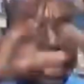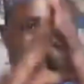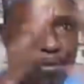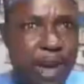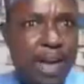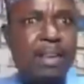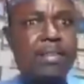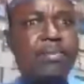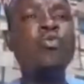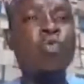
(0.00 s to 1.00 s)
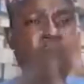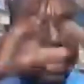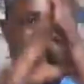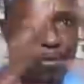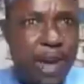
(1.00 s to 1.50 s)
Oh, yeah, divine. Oh,
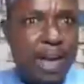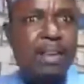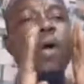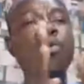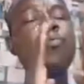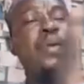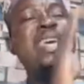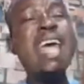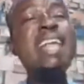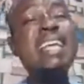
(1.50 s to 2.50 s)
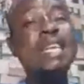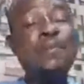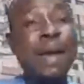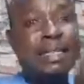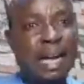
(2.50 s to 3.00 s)
yeah, divine. There will be any
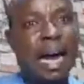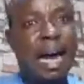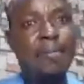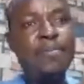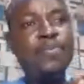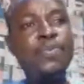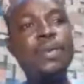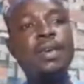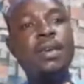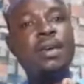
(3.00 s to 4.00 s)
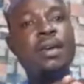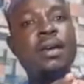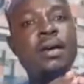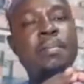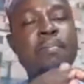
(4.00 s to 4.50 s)
debate.
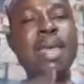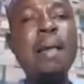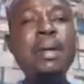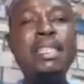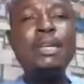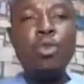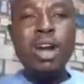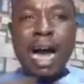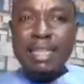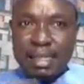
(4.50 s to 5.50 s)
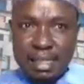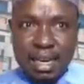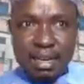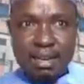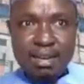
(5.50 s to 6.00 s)
Me and Majid Quran, you
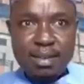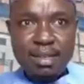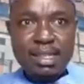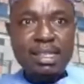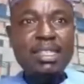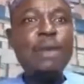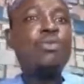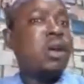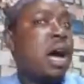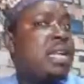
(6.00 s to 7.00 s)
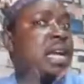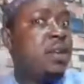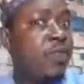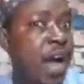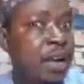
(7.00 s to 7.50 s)
did say Quran is
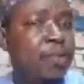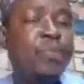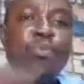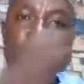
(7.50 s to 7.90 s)
divine.